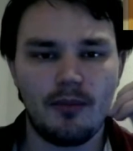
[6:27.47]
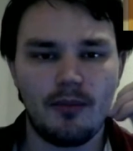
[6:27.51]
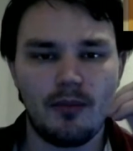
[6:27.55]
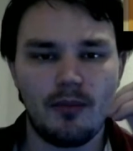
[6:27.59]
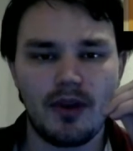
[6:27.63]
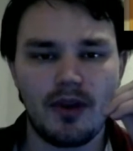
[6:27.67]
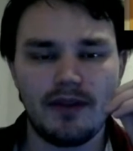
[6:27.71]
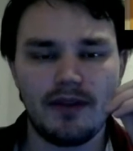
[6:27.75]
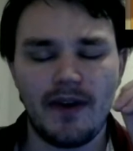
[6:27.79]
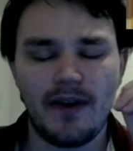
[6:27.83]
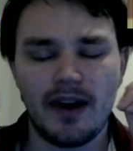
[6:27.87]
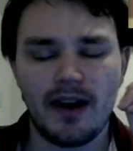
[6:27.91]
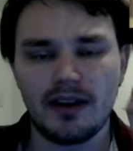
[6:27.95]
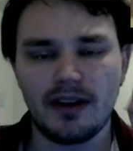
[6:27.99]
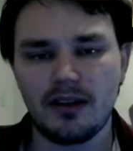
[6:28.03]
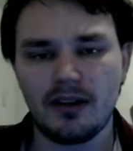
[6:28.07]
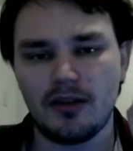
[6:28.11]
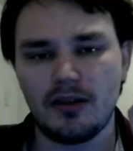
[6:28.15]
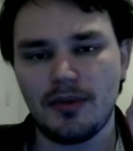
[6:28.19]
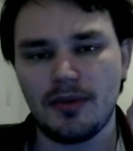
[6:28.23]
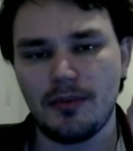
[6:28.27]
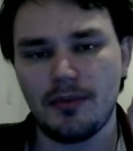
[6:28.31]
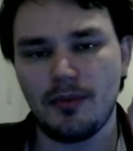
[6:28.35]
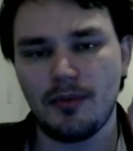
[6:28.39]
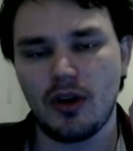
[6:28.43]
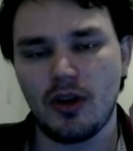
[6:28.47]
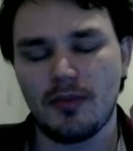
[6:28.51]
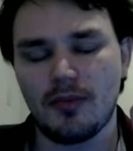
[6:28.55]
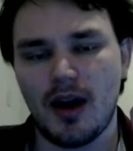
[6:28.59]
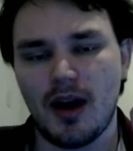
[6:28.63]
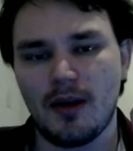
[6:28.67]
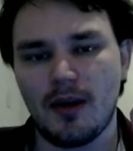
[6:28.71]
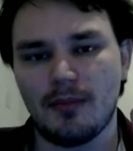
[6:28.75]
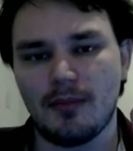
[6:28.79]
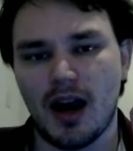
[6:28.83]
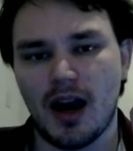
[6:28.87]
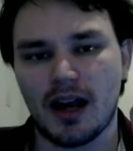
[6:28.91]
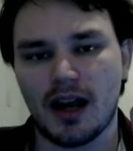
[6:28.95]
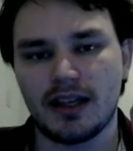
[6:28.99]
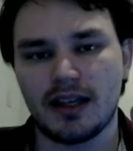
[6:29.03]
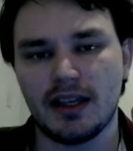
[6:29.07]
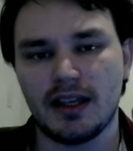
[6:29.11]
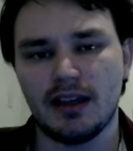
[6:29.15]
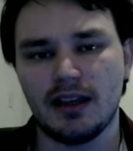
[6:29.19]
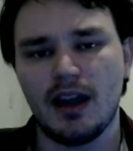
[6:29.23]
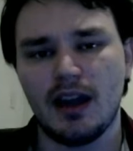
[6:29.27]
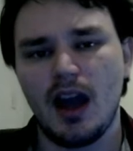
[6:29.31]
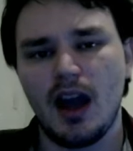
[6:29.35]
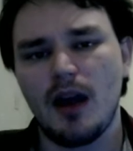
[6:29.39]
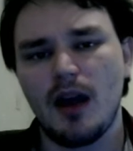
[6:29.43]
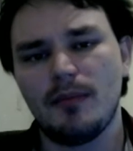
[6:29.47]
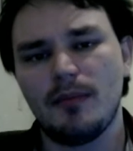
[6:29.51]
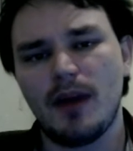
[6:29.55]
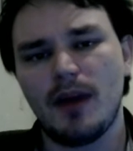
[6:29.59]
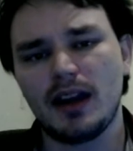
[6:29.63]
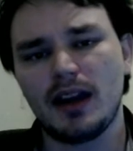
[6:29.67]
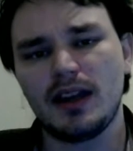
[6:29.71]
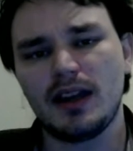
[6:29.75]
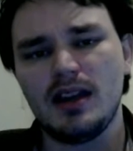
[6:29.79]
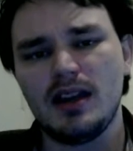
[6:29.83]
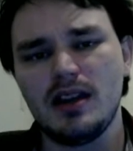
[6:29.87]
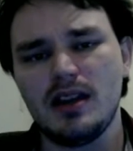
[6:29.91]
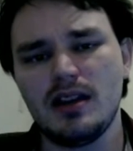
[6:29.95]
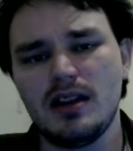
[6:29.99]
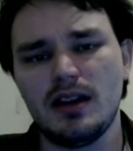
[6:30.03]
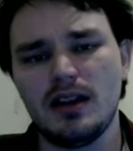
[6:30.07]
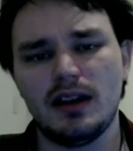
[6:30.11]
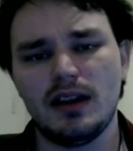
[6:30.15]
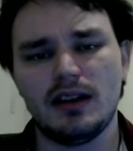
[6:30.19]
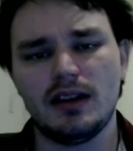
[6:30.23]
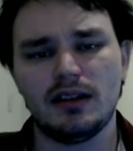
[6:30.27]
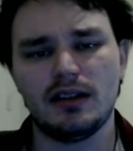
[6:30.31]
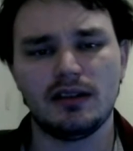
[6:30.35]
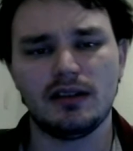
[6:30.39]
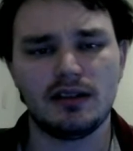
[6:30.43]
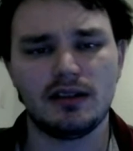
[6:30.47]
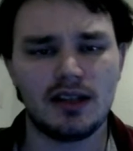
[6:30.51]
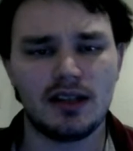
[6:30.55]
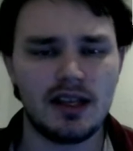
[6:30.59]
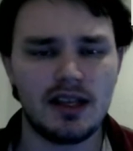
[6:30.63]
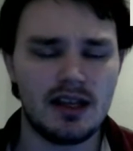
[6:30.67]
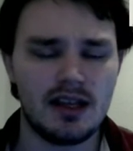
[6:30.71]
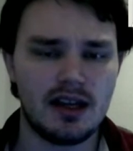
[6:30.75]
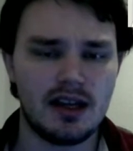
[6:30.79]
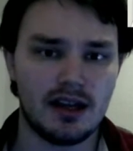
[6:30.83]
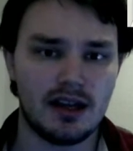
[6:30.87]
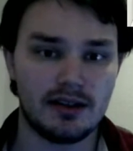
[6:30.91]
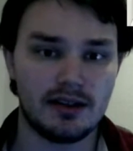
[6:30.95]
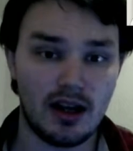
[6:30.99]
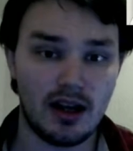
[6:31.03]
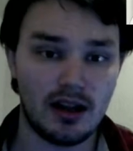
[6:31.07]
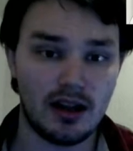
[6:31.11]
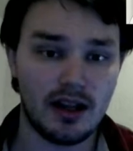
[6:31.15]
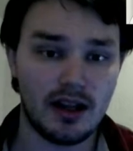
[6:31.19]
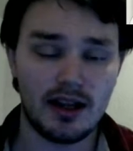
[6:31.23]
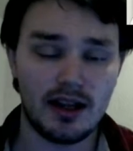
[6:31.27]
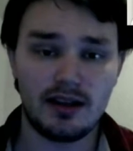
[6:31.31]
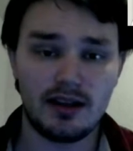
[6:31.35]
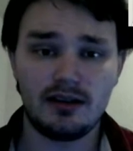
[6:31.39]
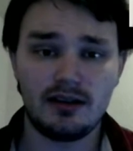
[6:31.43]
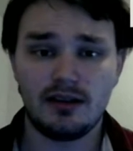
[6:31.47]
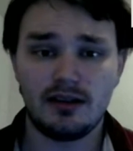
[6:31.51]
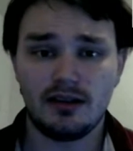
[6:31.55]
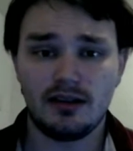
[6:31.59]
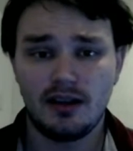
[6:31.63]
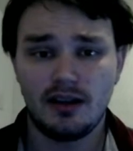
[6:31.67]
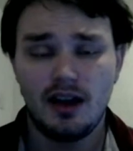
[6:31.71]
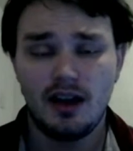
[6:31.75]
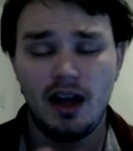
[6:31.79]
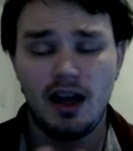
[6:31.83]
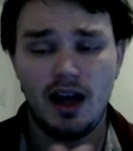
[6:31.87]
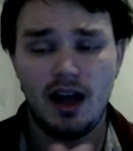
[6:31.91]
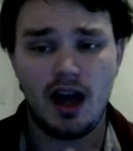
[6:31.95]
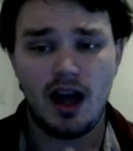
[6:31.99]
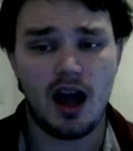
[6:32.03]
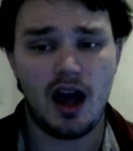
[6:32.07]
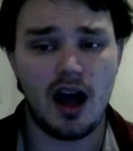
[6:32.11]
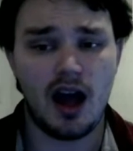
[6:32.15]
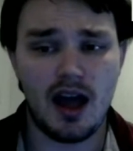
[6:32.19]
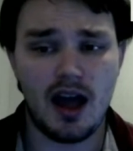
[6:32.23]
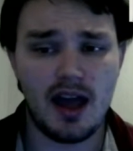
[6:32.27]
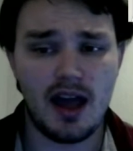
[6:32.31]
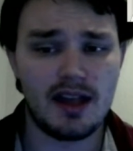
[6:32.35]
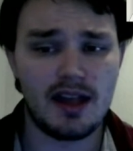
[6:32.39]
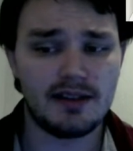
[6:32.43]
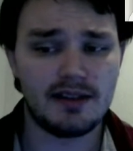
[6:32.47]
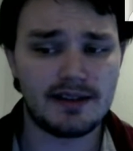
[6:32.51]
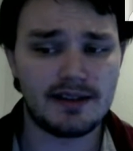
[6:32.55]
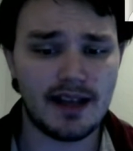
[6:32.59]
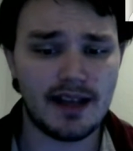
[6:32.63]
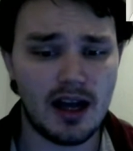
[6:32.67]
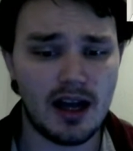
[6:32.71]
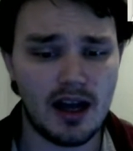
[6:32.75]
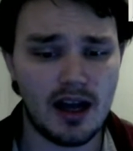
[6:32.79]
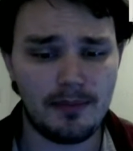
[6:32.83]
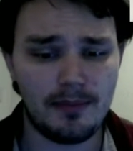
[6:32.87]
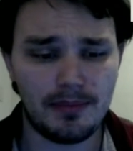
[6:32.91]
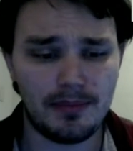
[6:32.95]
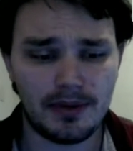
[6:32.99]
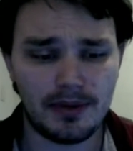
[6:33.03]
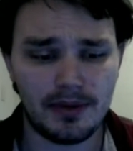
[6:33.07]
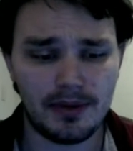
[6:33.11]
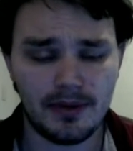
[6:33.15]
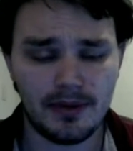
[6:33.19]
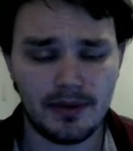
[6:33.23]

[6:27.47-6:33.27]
We find a little bit more about Maki. Maki, the Dolhan, ends up...